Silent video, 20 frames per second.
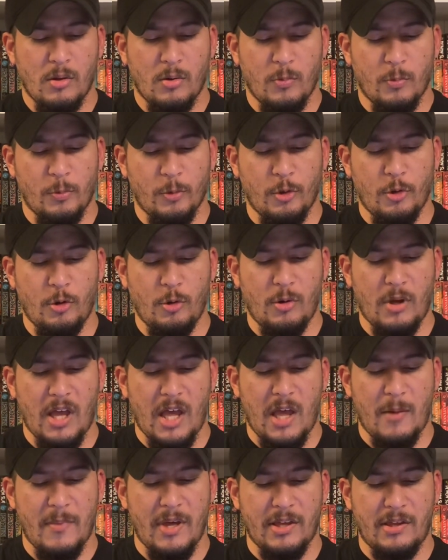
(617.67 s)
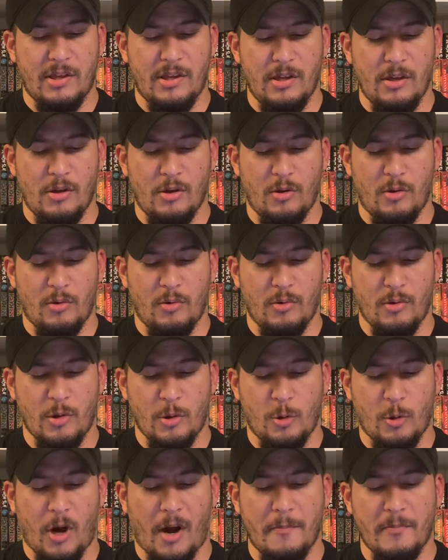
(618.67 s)
Rue MXU
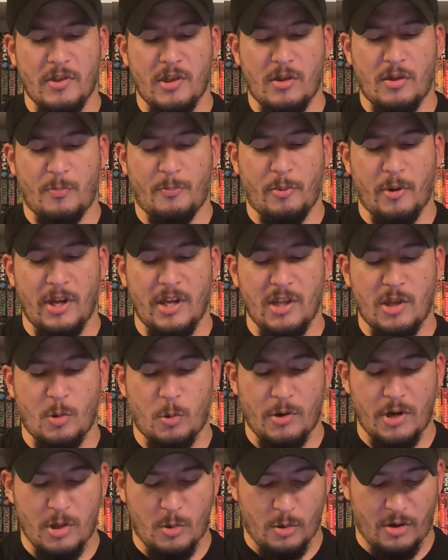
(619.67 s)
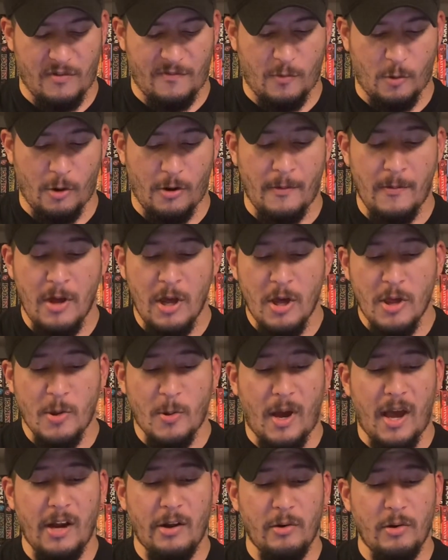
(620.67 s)
drops spring 2024.
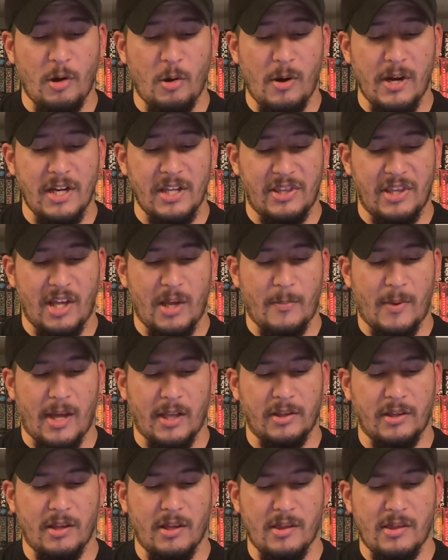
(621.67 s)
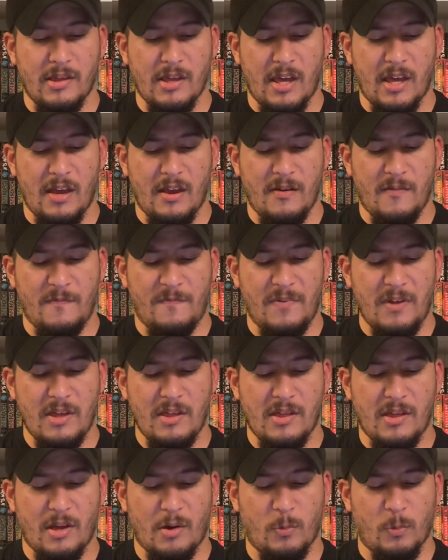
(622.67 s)
So I don't know anything about this. And
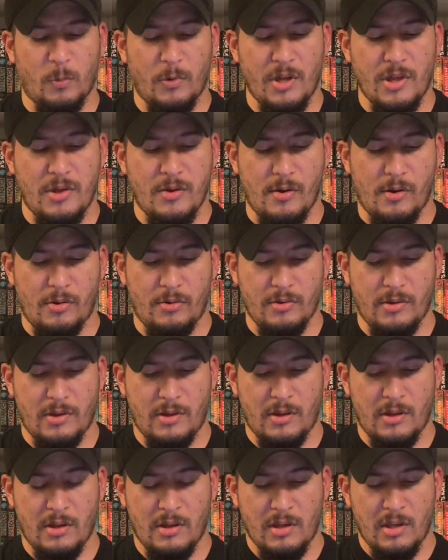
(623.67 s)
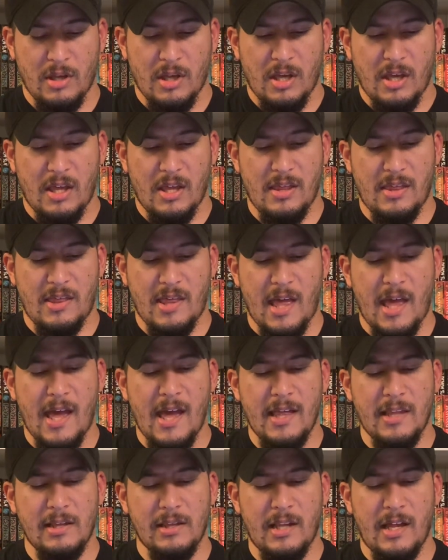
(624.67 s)
Viz Originals, is
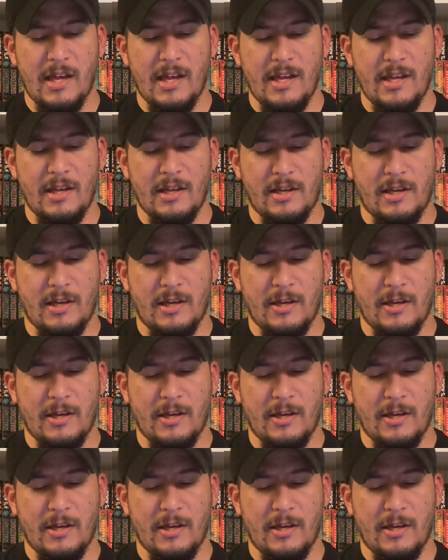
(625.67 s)
that like?